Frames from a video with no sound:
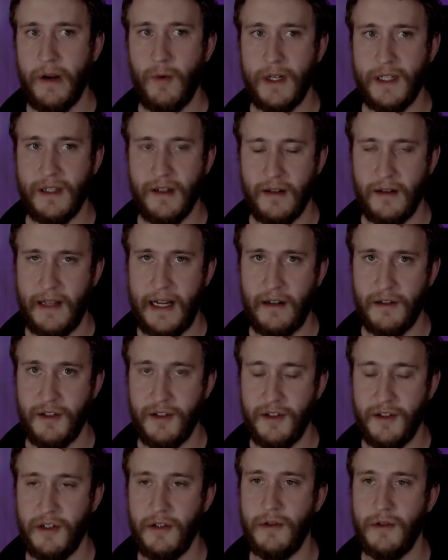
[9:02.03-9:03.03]
which
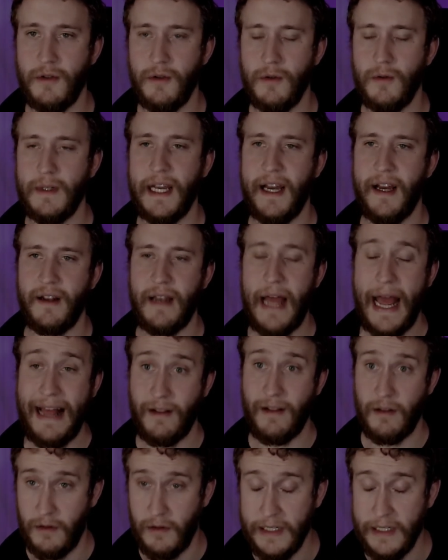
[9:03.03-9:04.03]
allows you to get
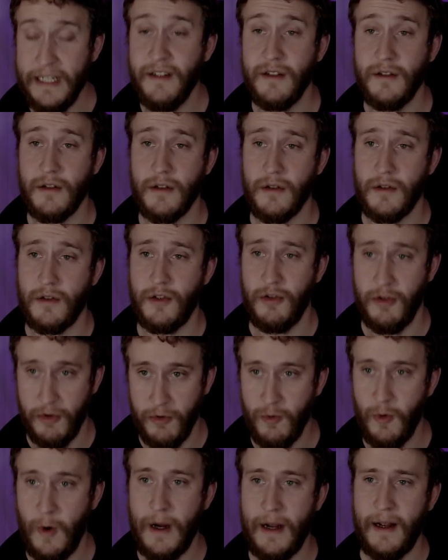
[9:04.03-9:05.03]
at least
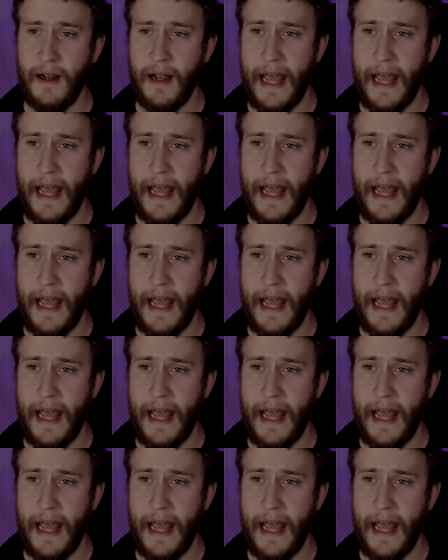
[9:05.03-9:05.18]
two